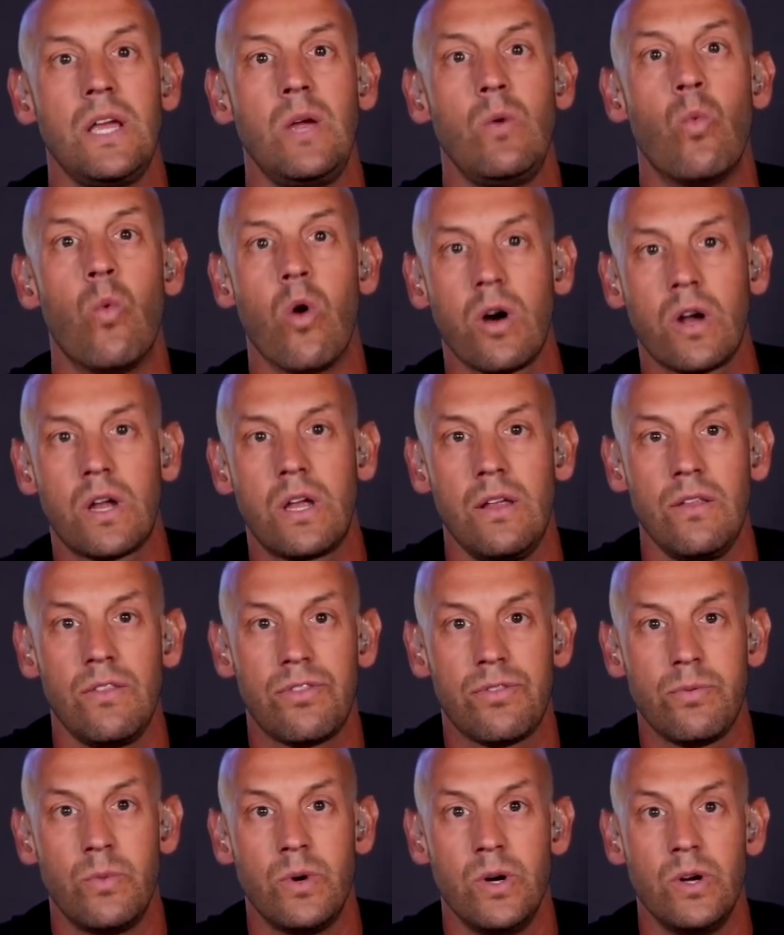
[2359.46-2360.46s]
working
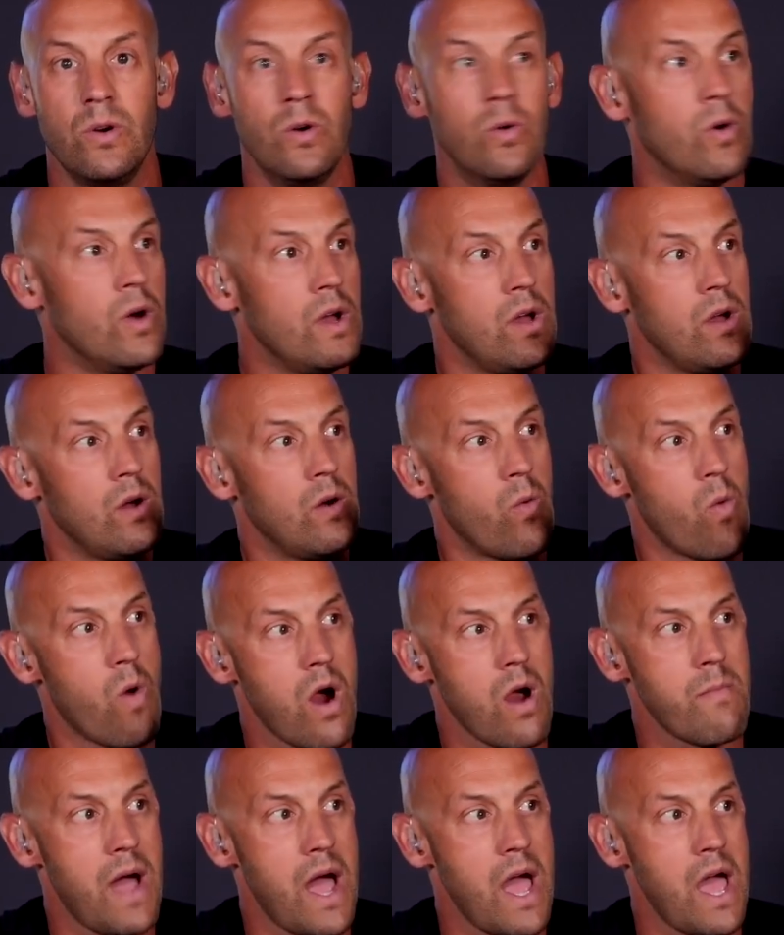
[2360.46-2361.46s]
through where
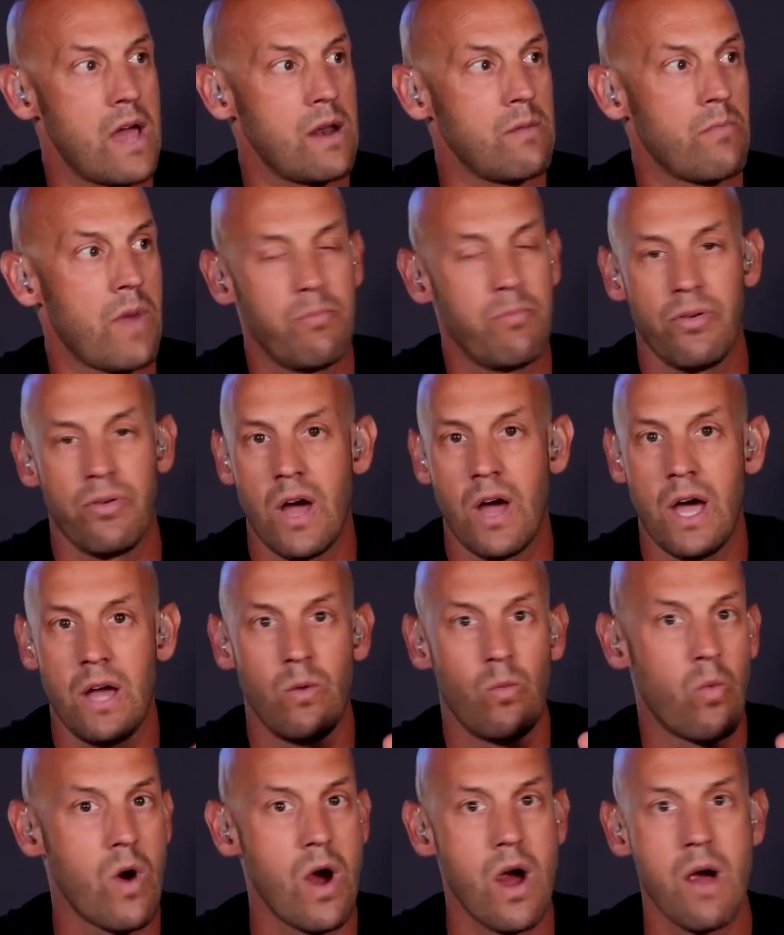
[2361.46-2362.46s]
am I at in my pride?
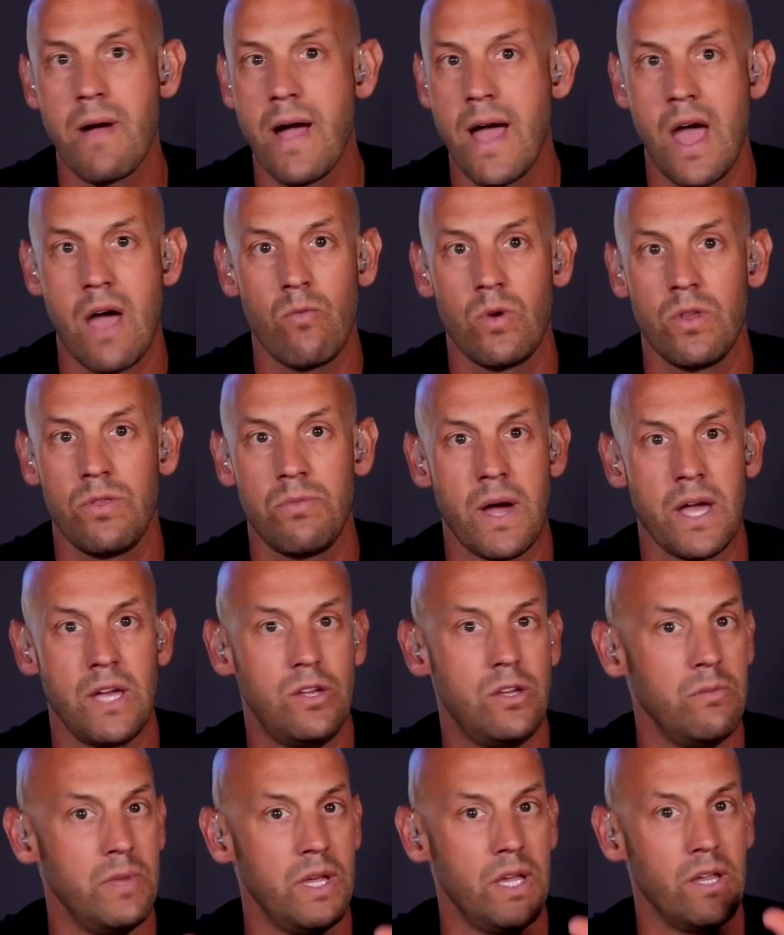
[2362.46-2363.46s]
Where am I at with my
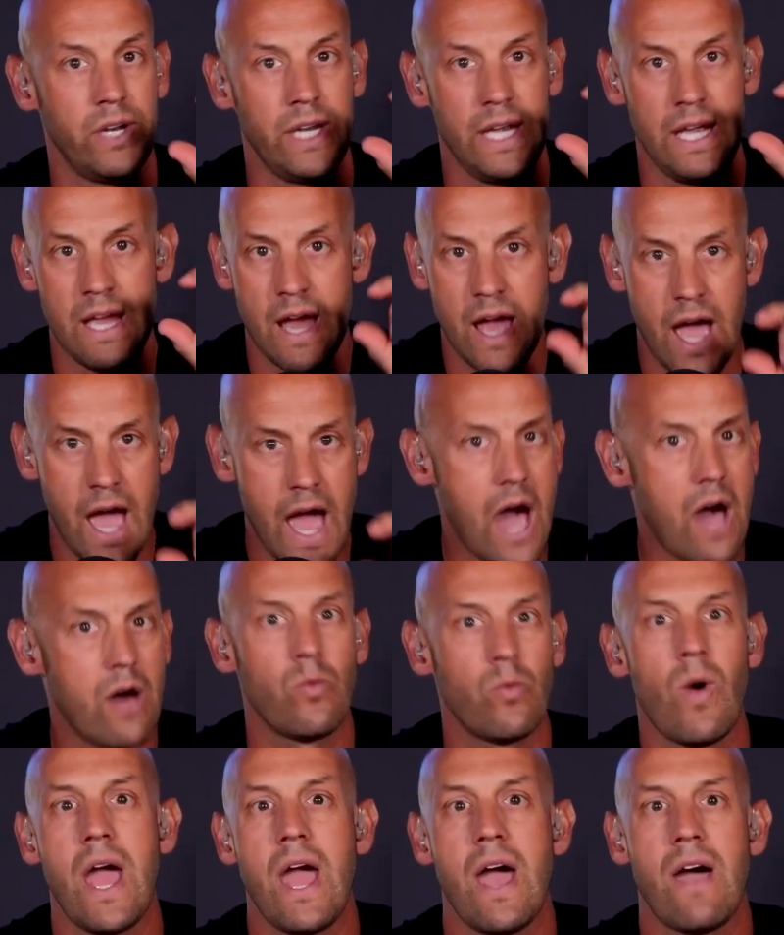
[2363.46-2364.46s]
humility? How
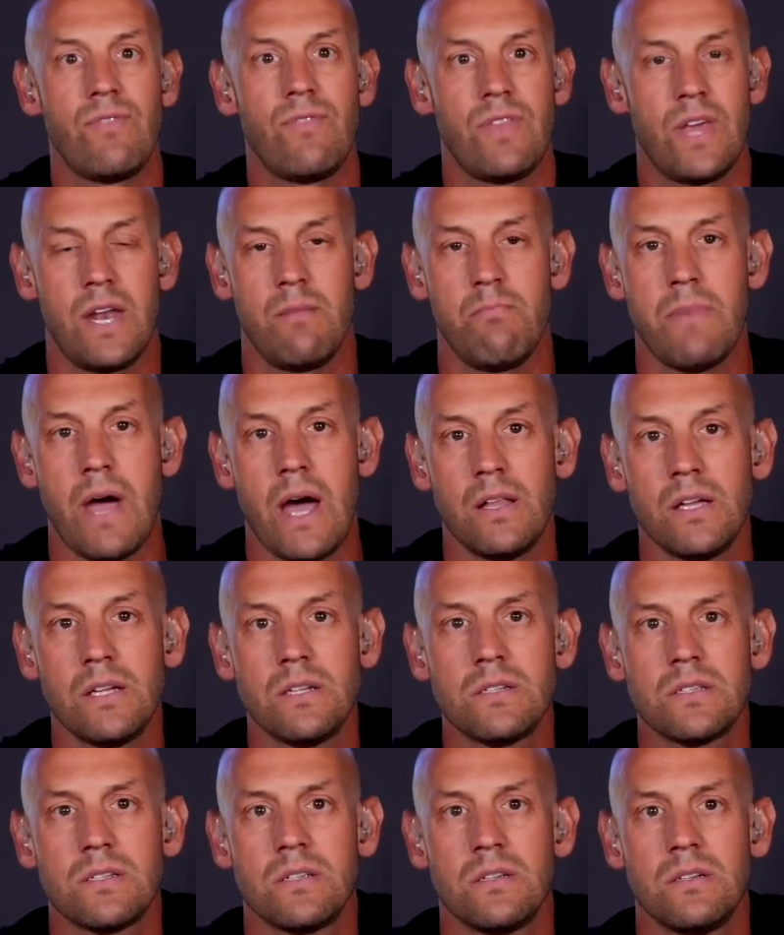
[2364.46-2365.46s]
do I have that
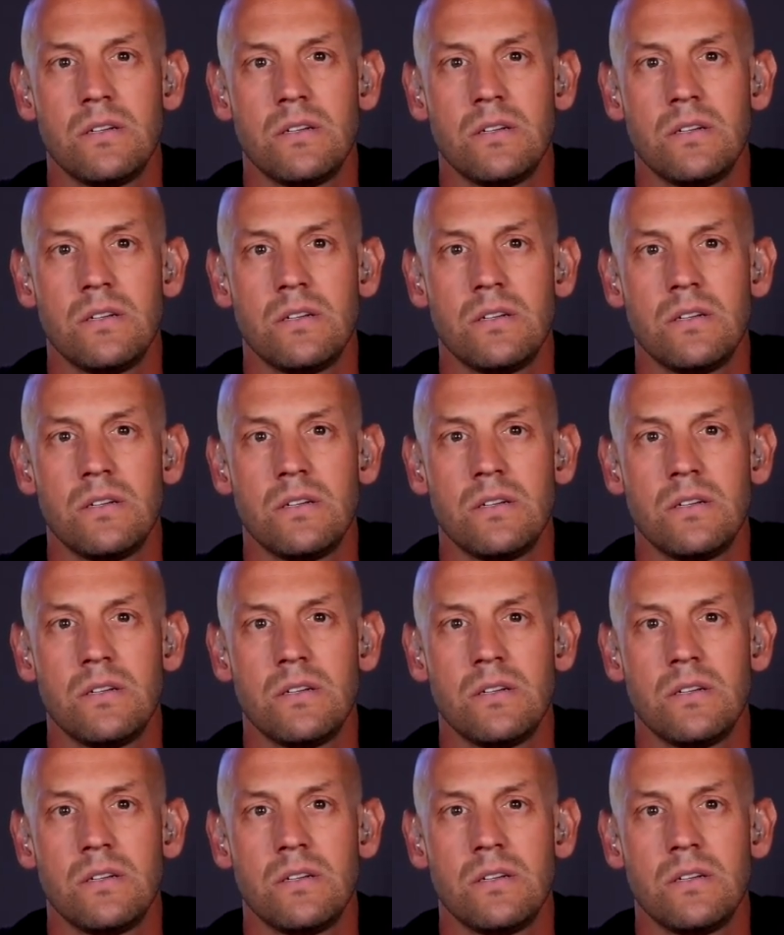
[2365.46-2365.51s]
imbalance?